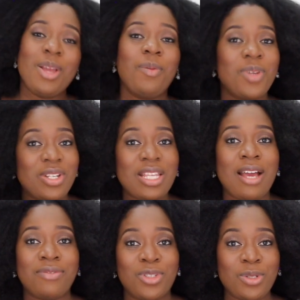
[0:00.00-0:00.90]
Because I
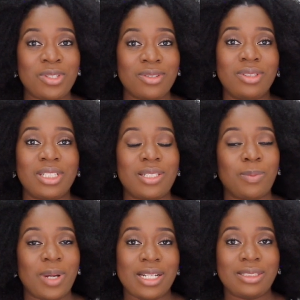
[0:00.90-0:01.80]
have chosen this
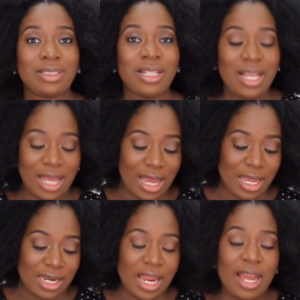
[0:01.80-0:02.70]
path
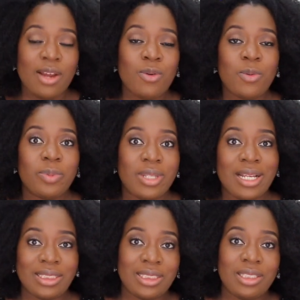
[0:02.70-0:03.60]
and I hope
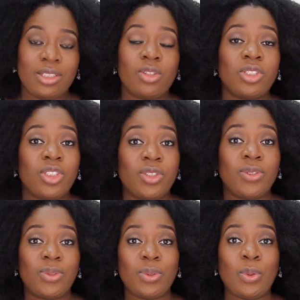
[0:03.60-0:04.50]
that it
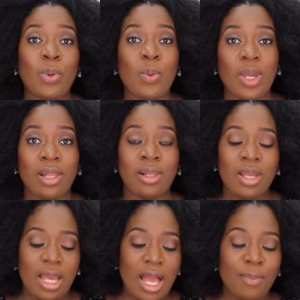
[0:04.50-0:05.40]
continues to go well.
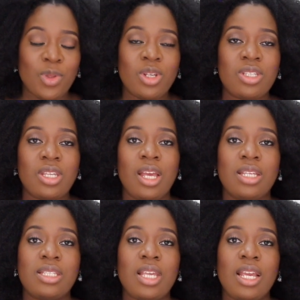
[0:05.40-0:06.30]
I'm not
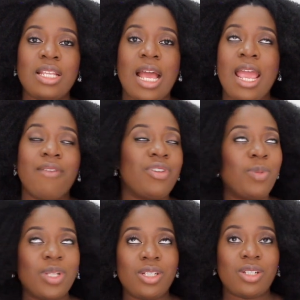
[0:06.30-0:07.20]
saying that
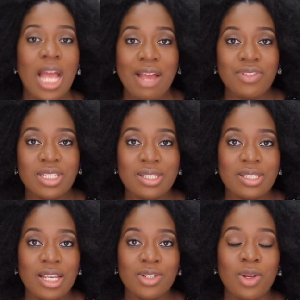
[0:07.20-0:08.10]
everybody should have a
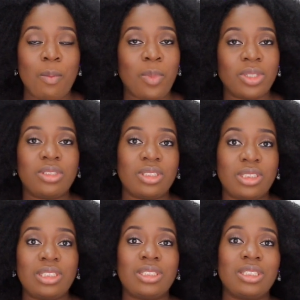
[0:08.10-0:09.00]
C-section, but
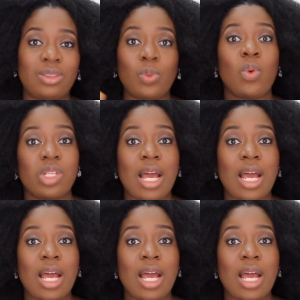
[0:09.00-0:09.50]
this is what